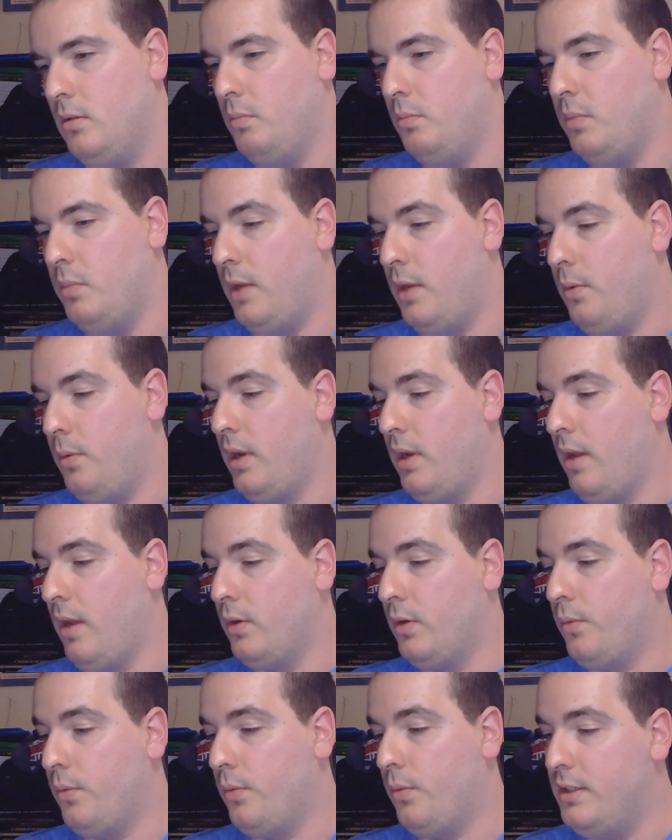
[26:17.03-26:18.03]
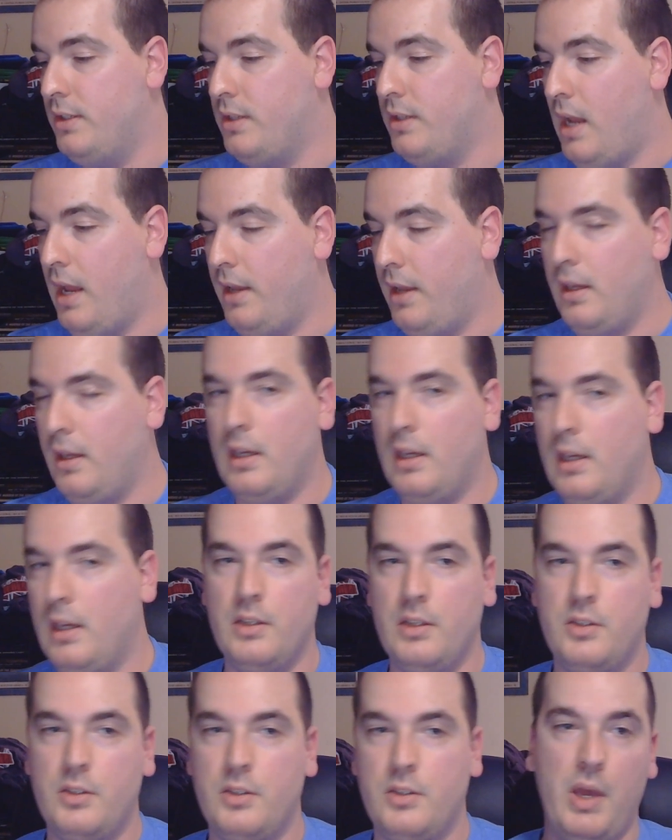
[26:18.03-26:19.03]
But whatever the reason, I think
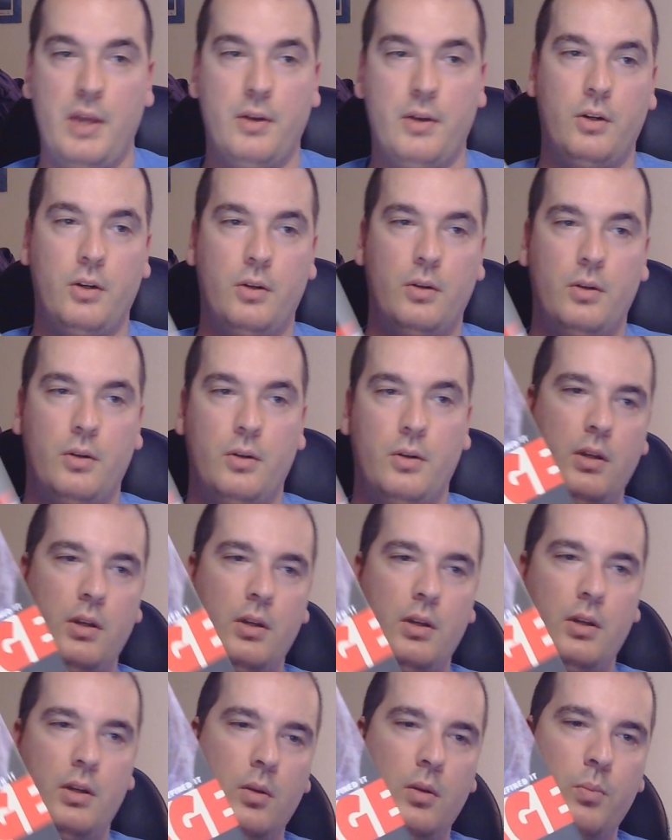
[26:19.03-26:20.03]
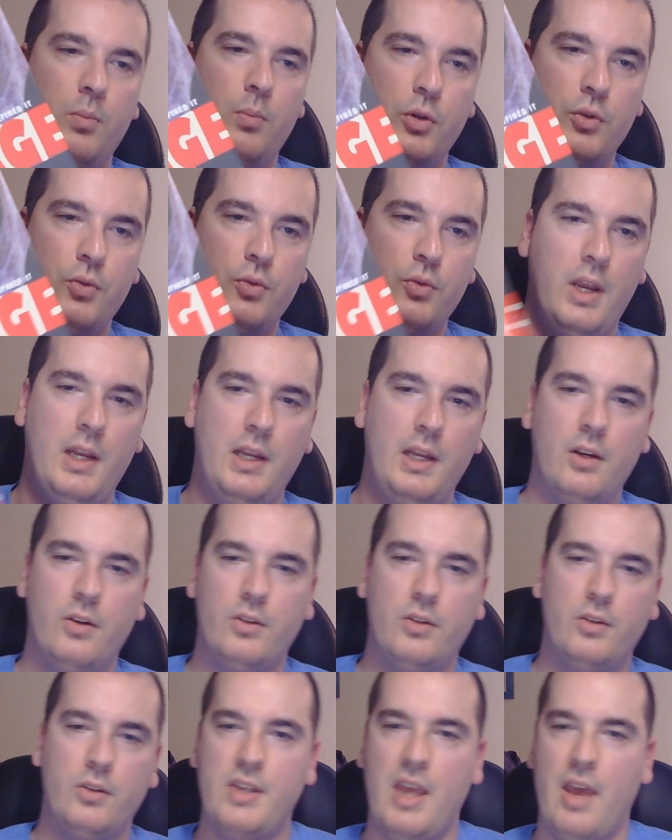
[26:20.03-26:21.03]
it's better portrayed here
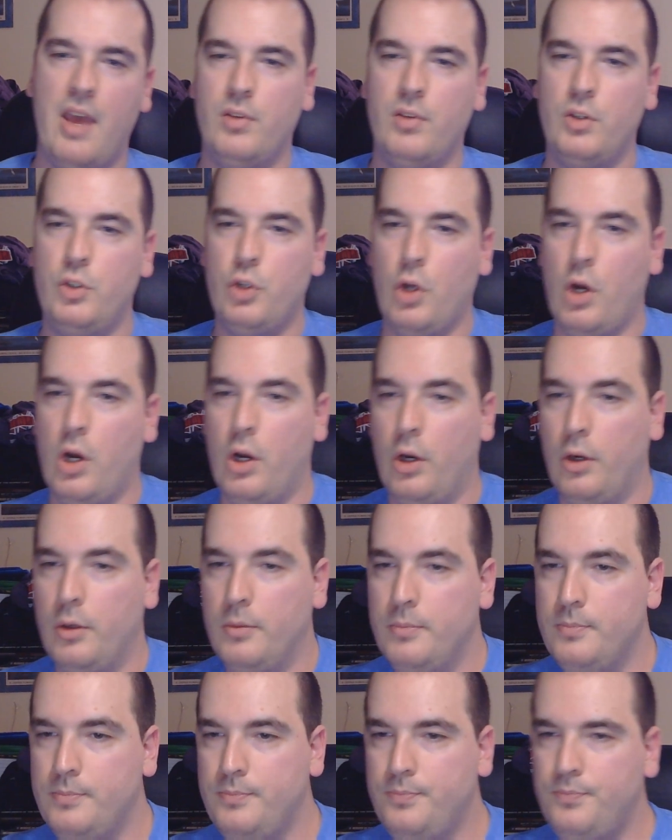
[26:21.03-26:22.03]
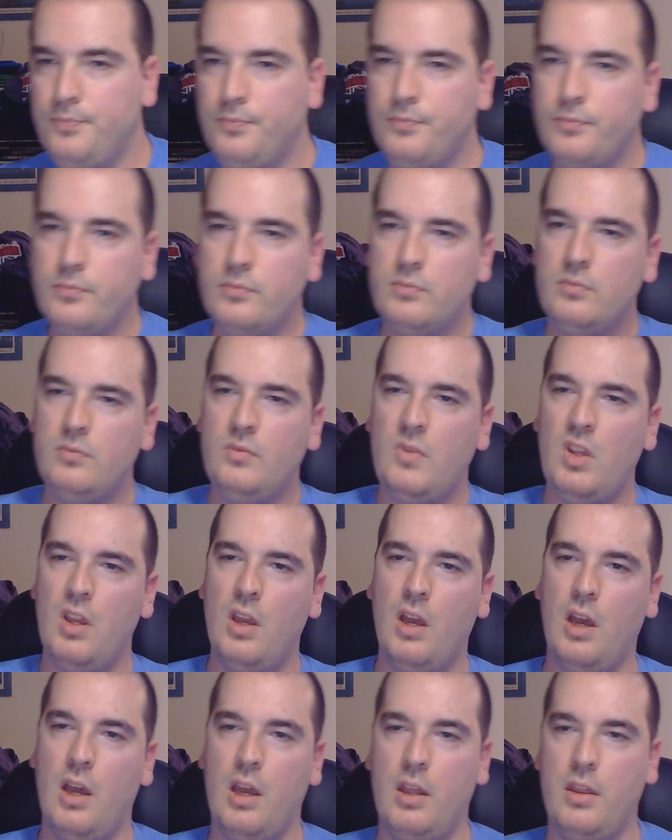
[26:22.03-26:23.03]
in Savage art
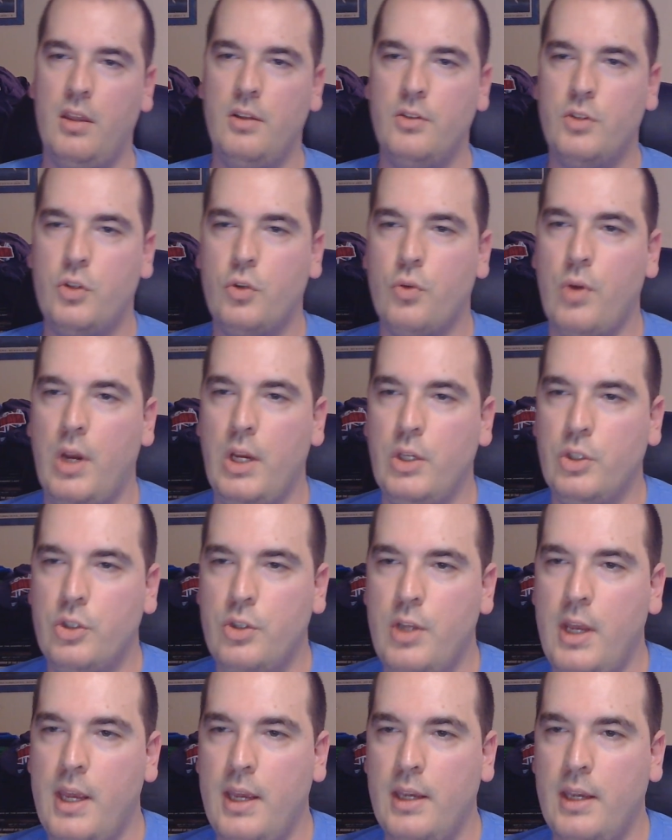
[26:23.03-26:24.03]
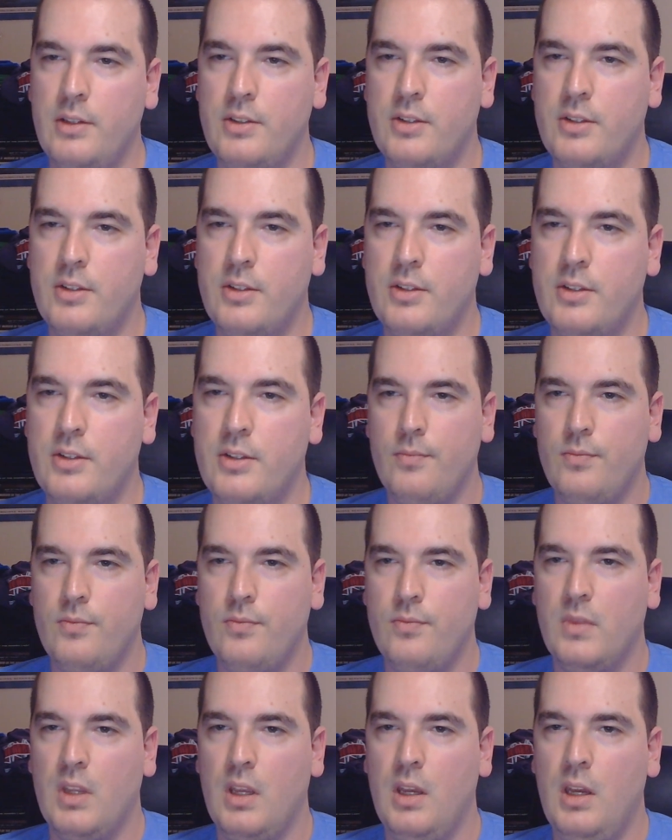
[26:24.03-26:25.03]
than Strange Days.
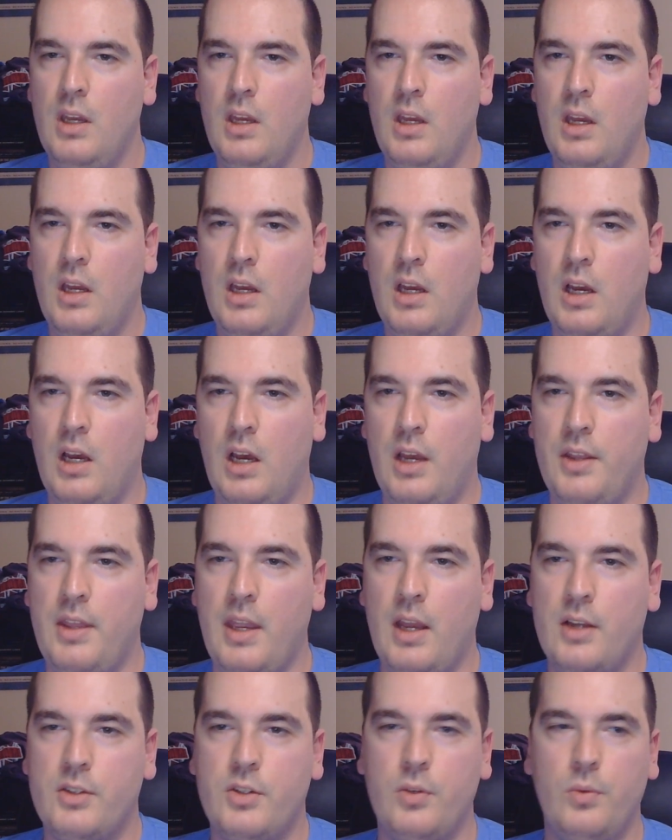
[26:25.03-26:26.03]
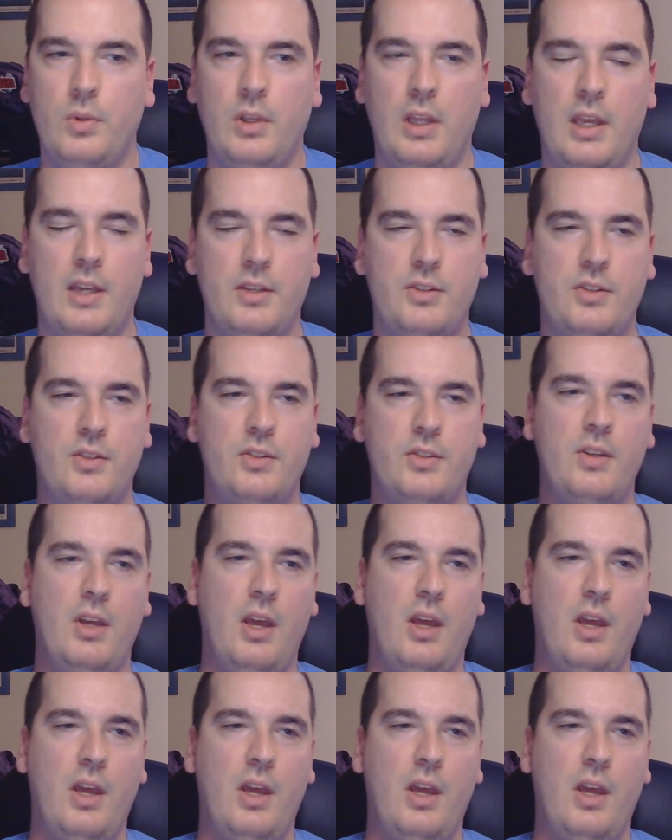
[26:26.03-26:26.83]
They also list